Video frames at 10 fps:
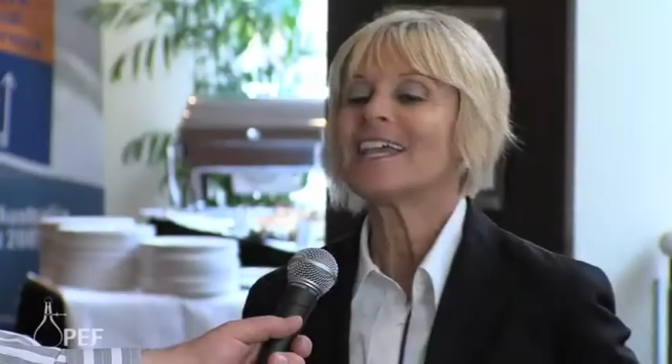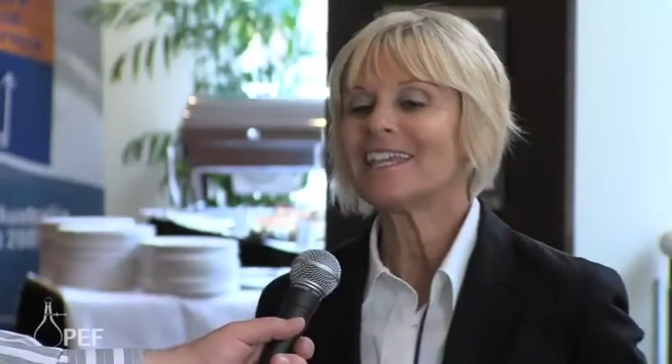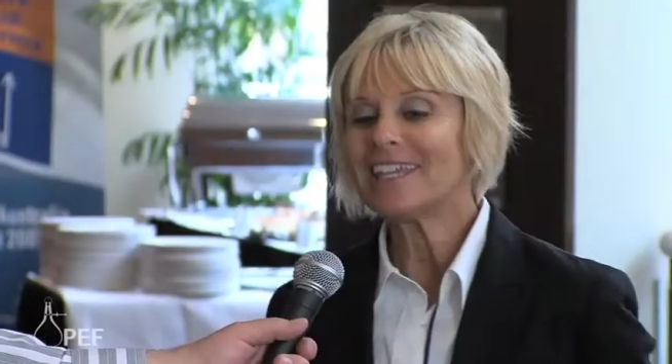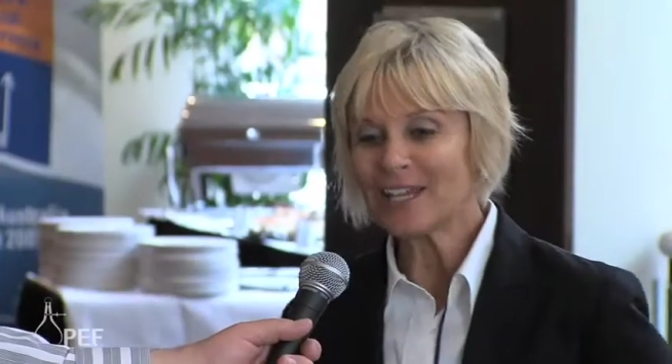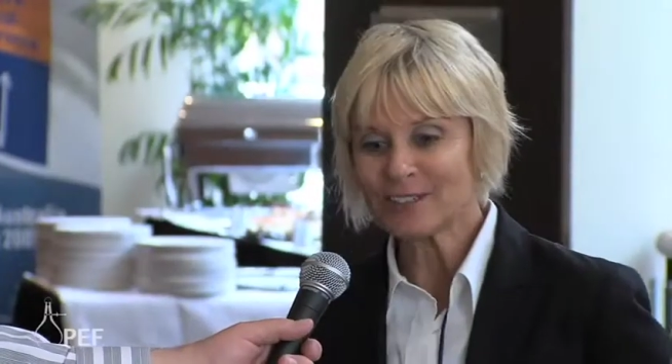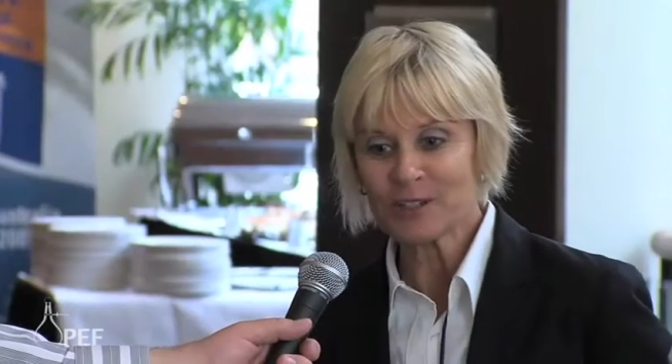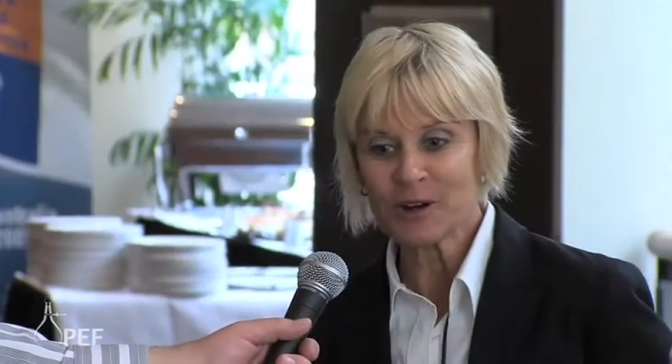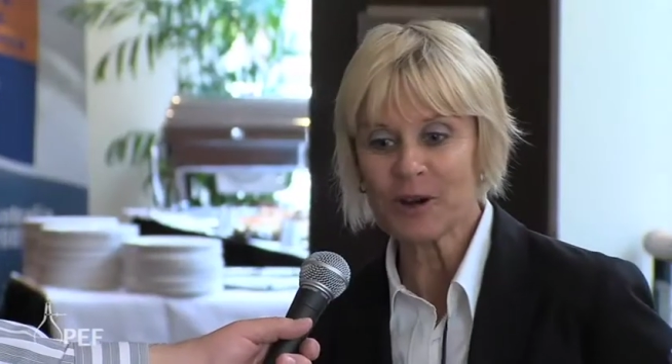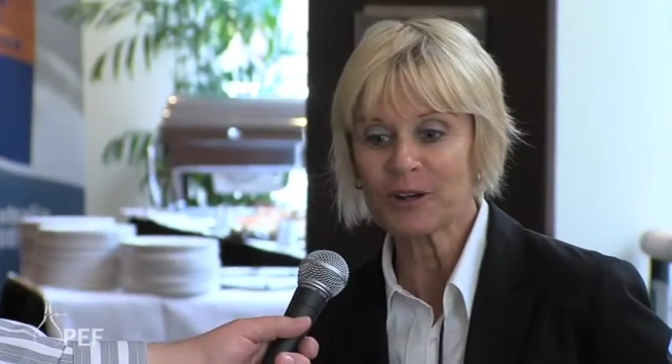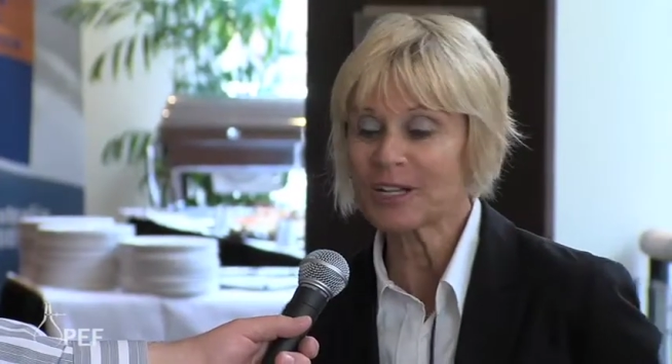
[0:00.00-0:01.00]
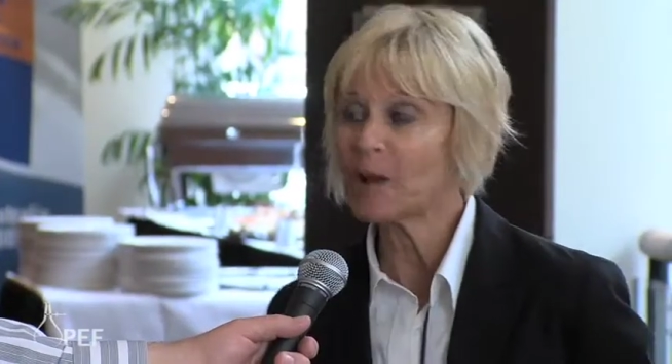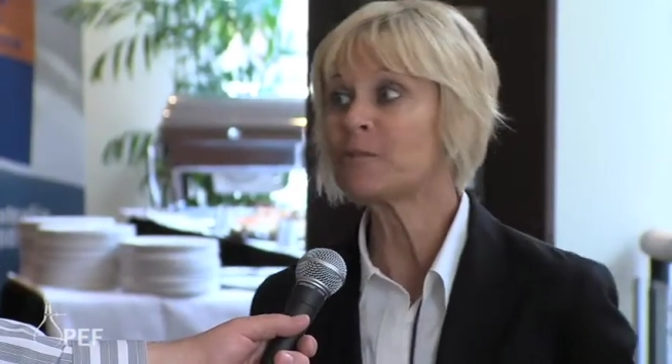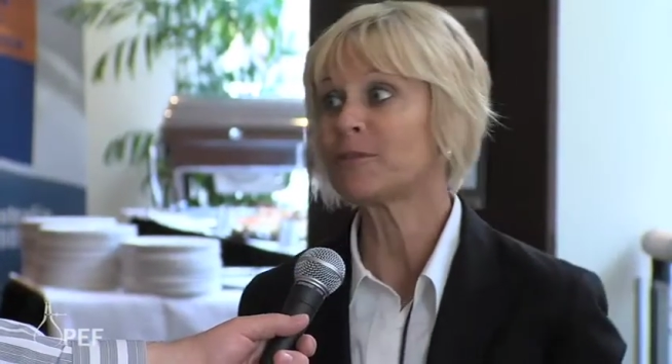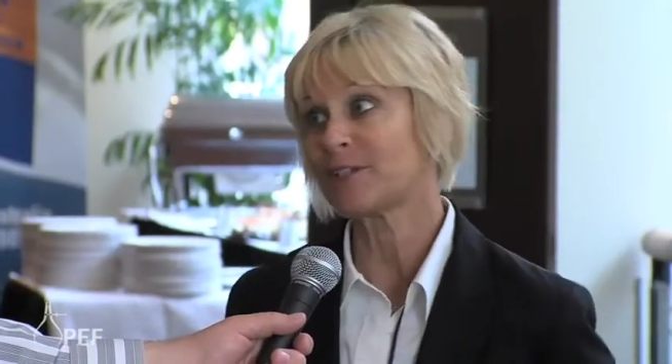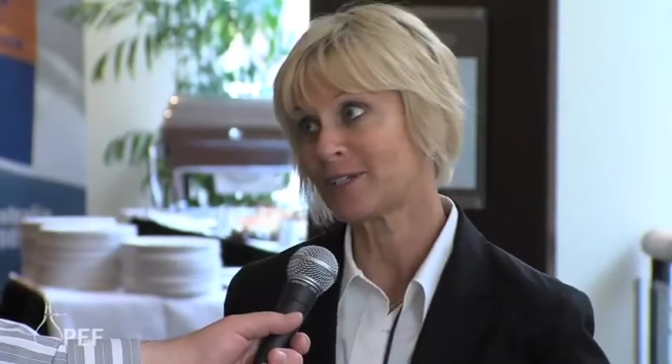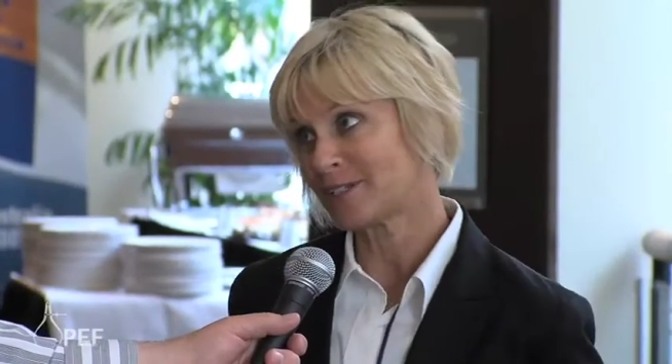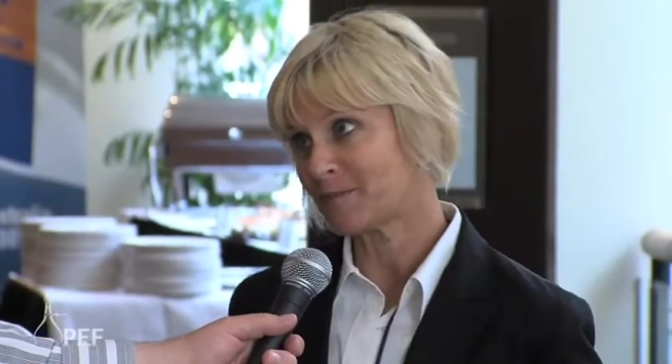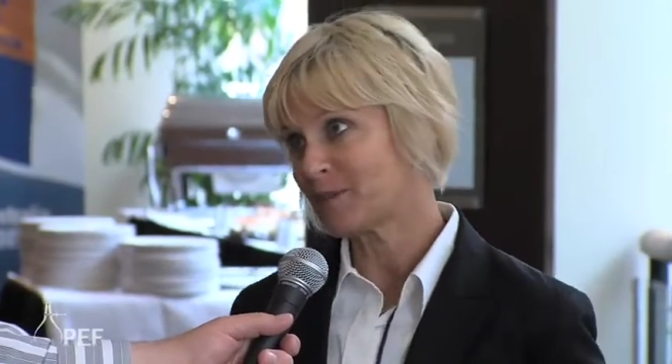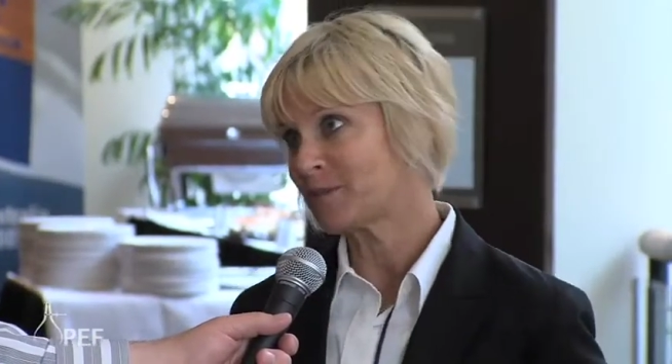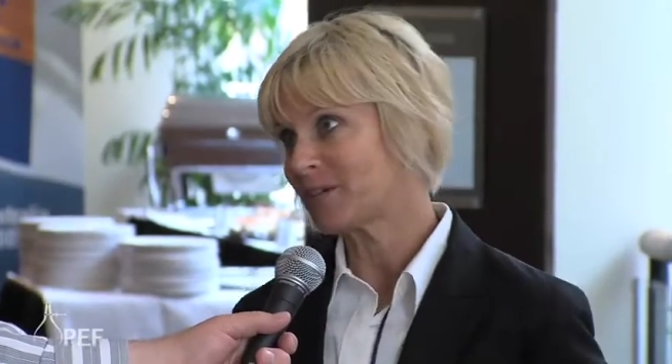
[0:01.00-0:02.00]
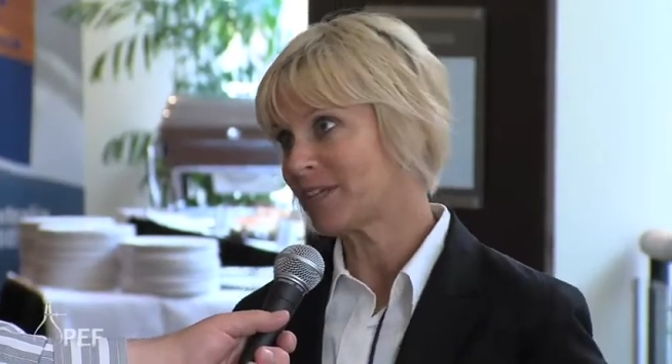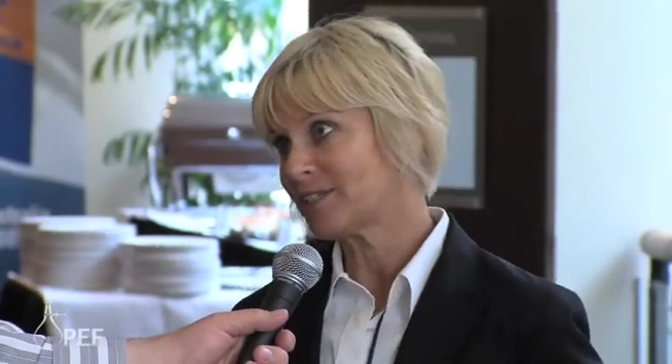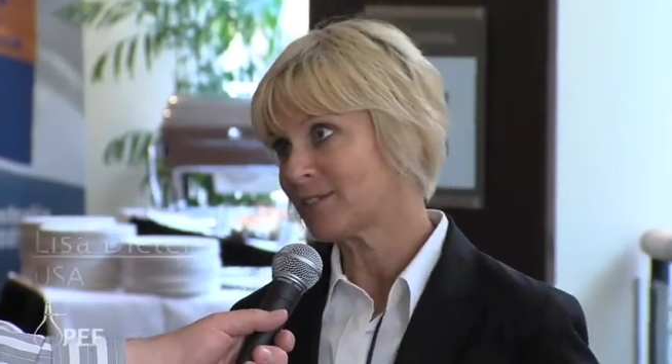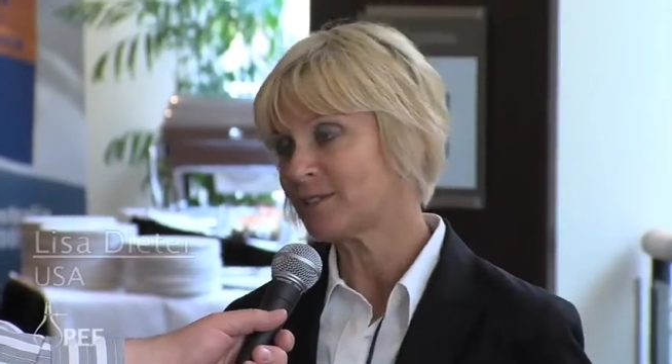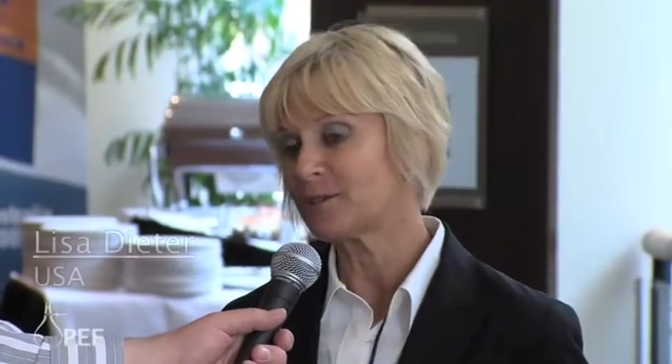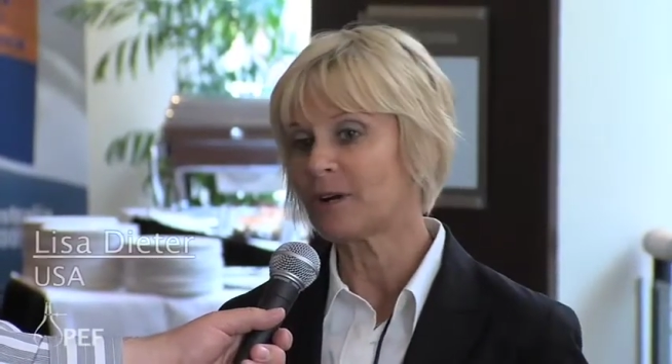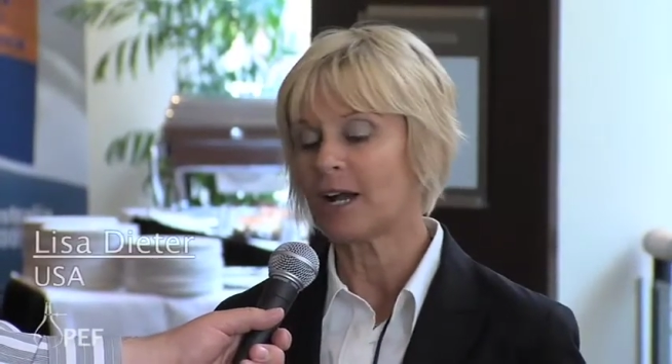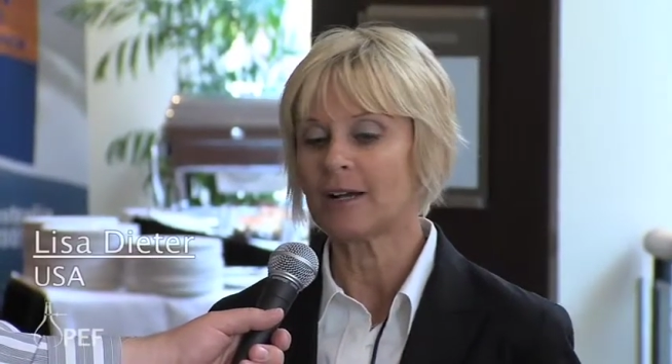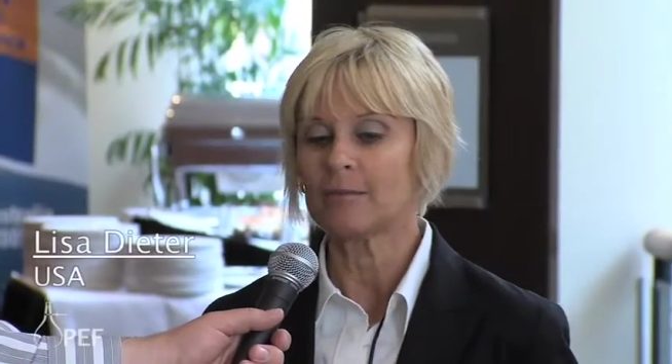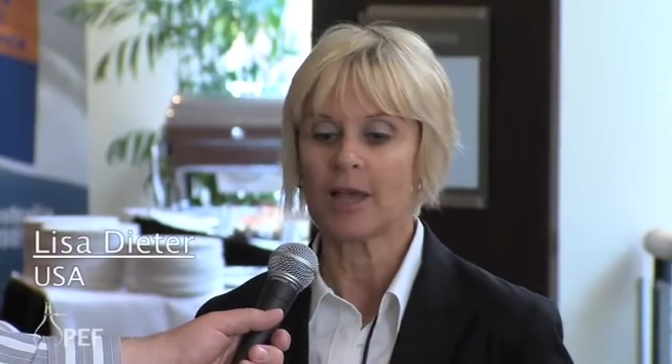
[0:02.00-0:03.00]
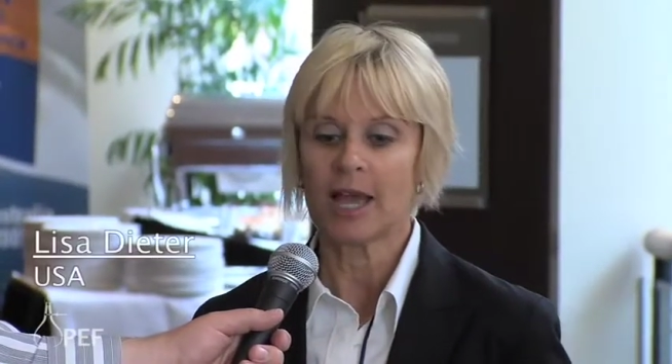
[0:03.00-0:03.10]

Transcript: Yes, there are a number of things that people can do um,